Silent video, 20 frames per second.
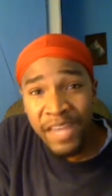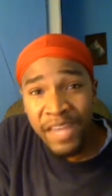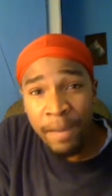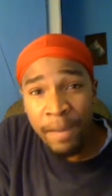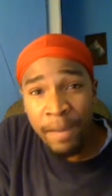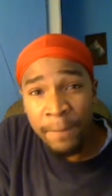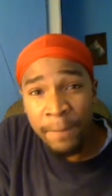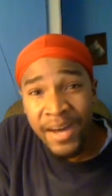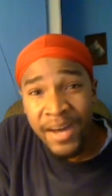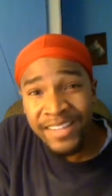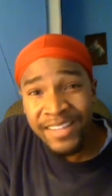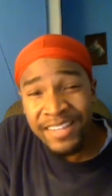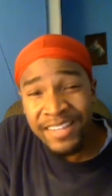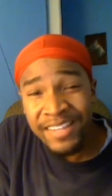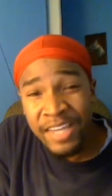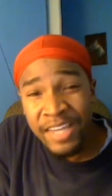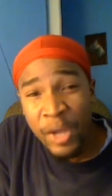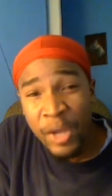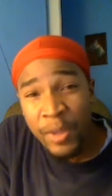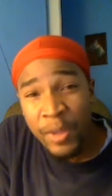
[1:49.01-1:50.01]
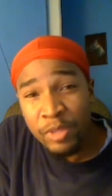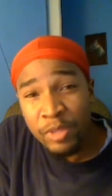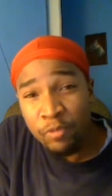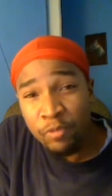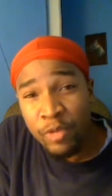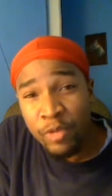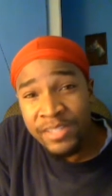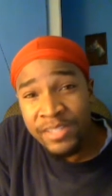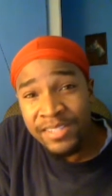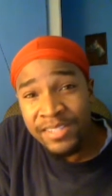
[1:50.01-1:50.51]
embody the
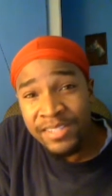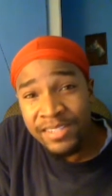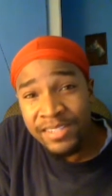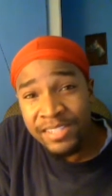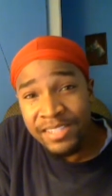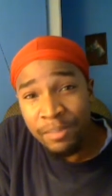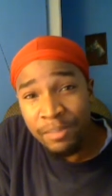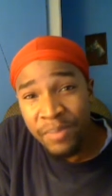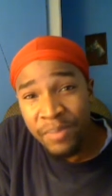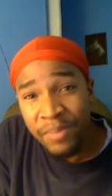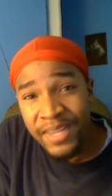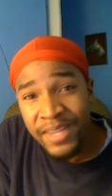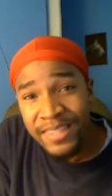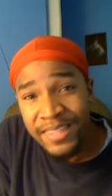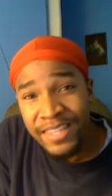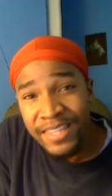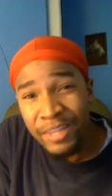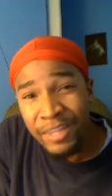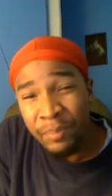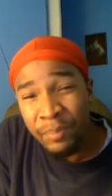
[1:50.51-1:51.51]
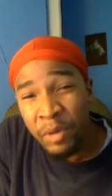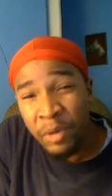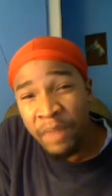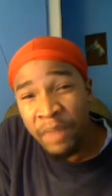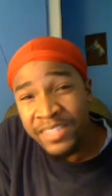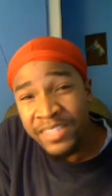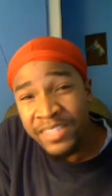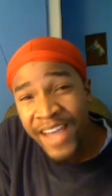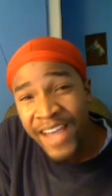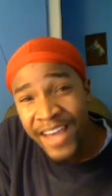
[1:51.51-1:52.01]
characteristics depicted in the book
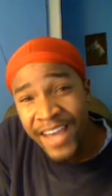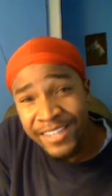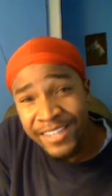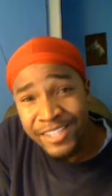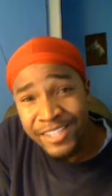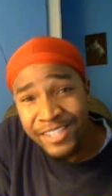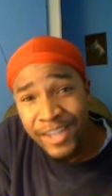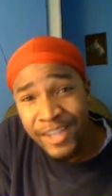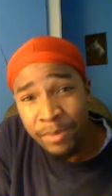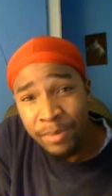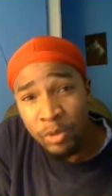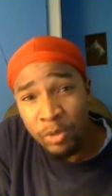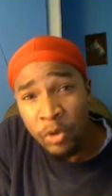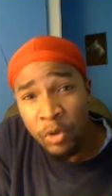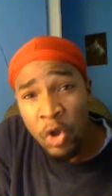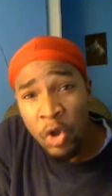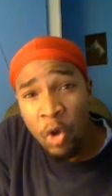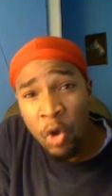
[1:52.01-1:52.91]
of Titus chapter